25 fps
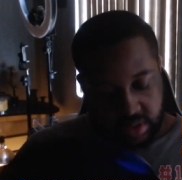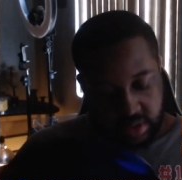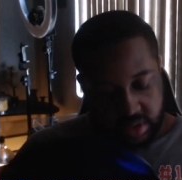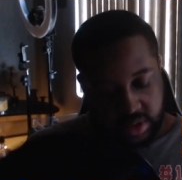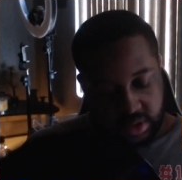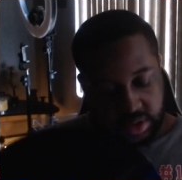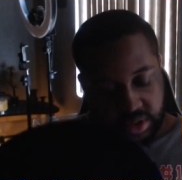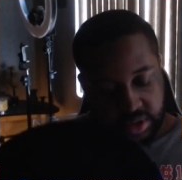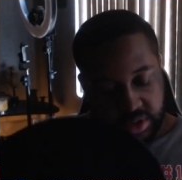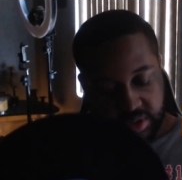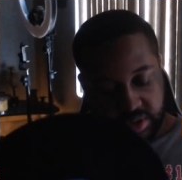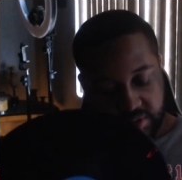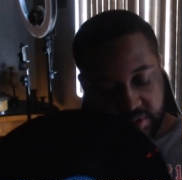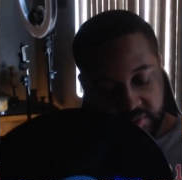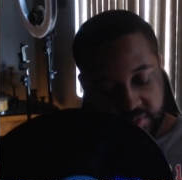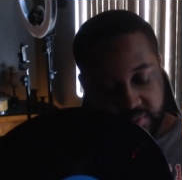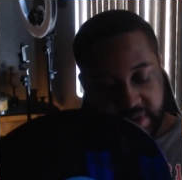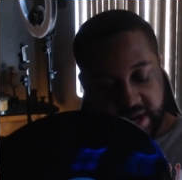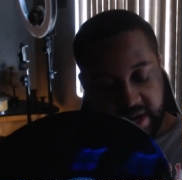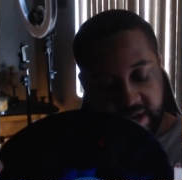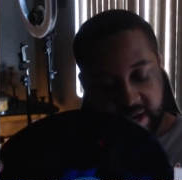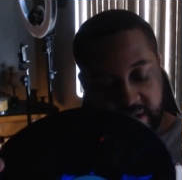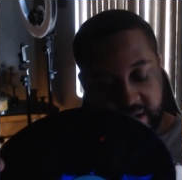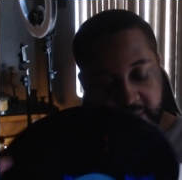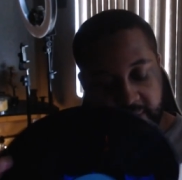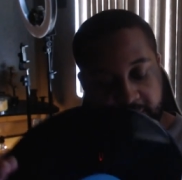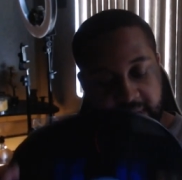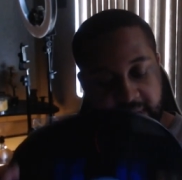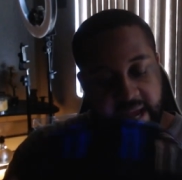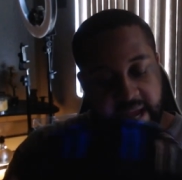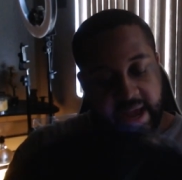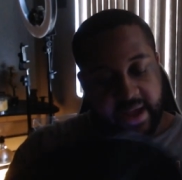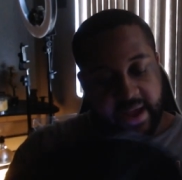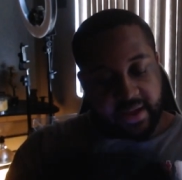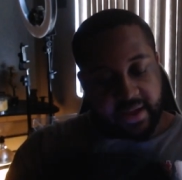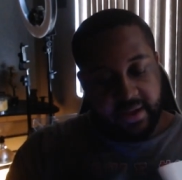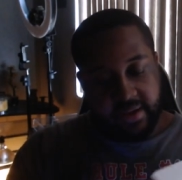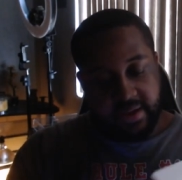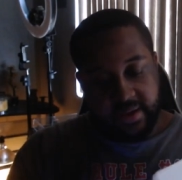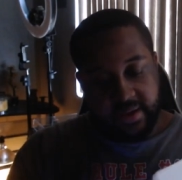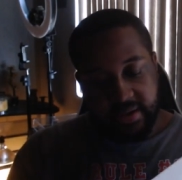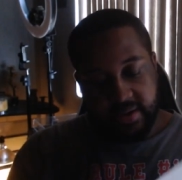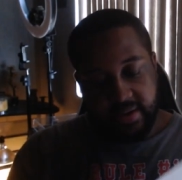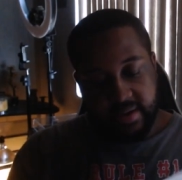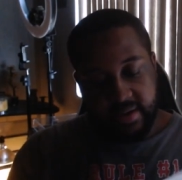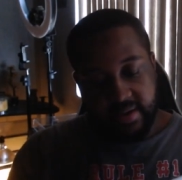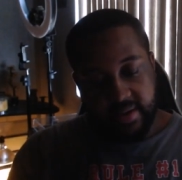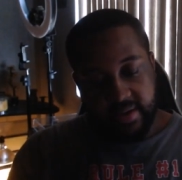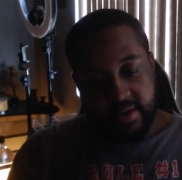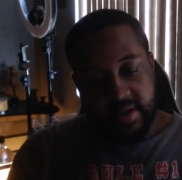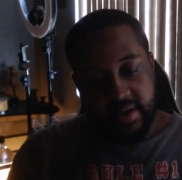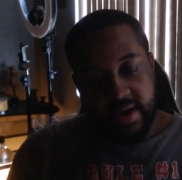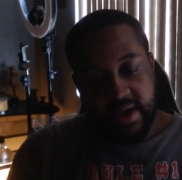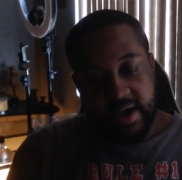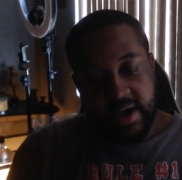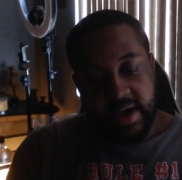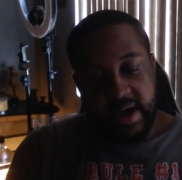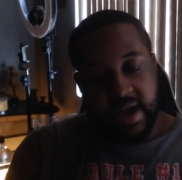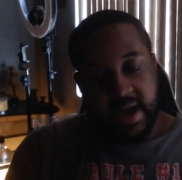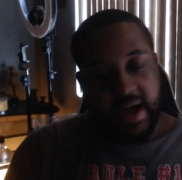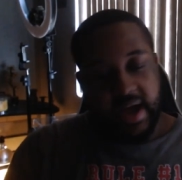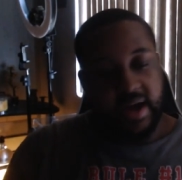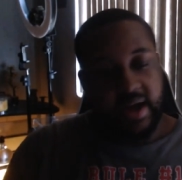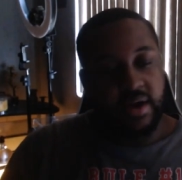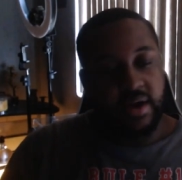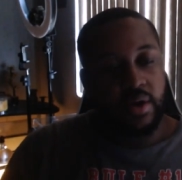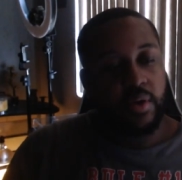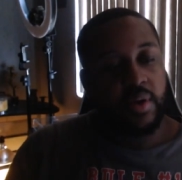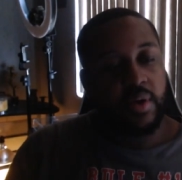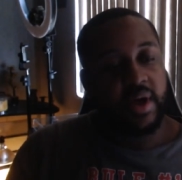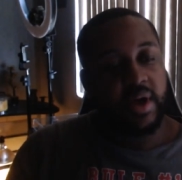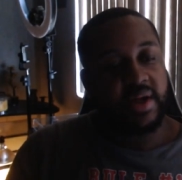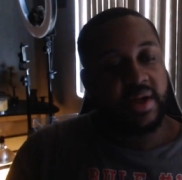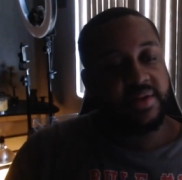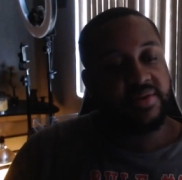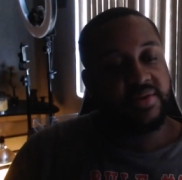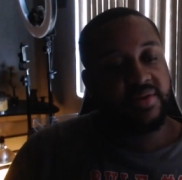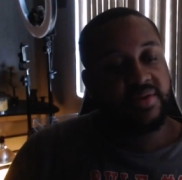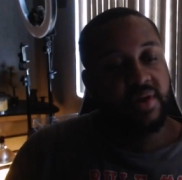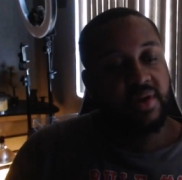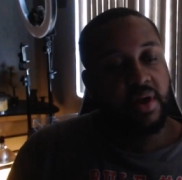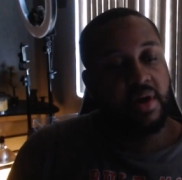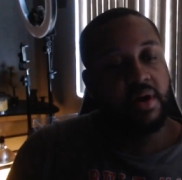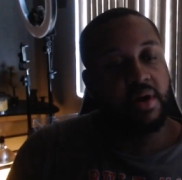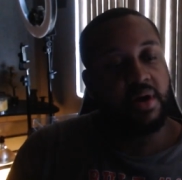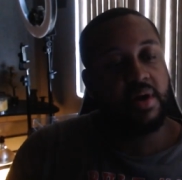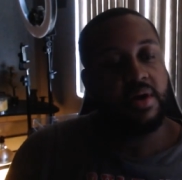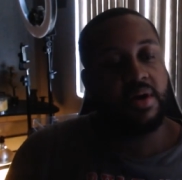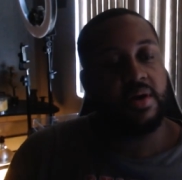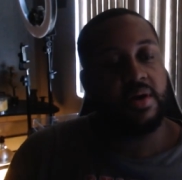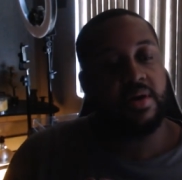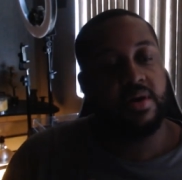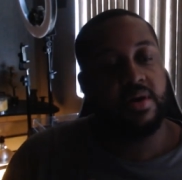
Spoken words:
just regular black. I know I saw,